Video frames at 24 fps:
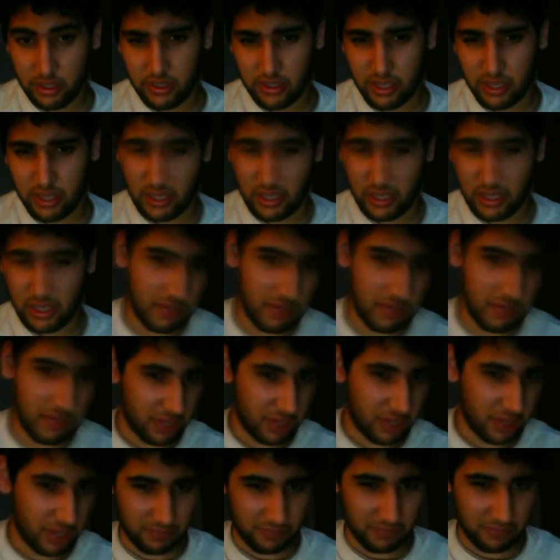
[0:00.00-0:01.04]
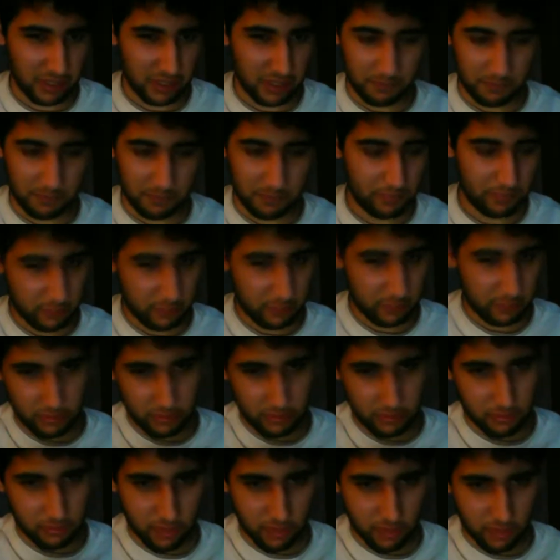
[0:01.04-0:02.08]
And I mean, like my
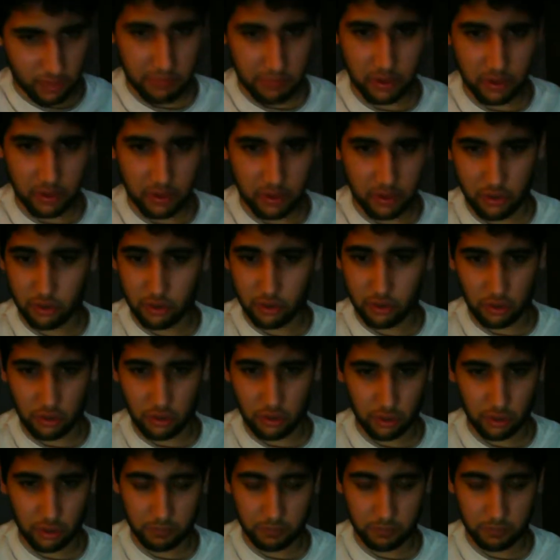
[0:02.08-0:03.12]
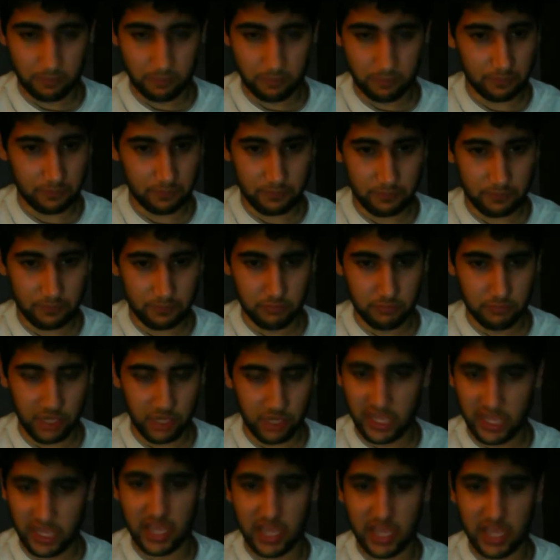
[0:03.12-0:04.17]
grandmother or my
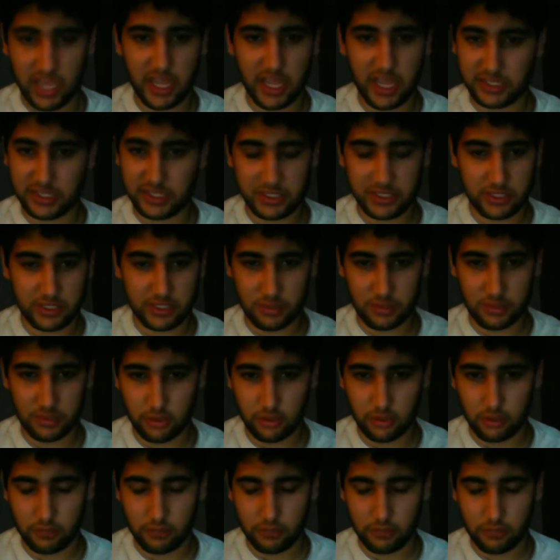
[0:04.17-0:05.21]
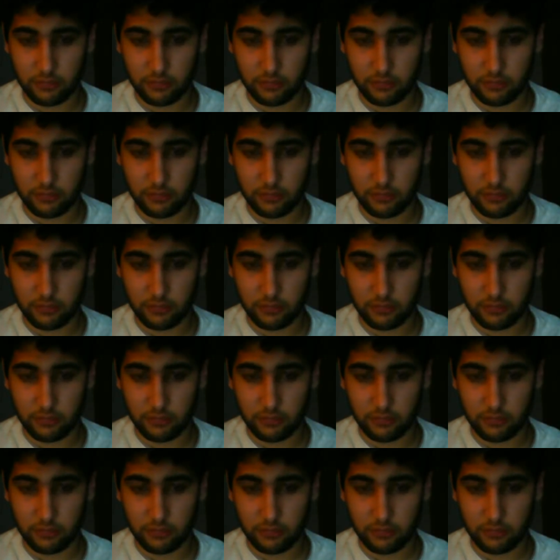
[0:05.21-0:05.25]
aunts or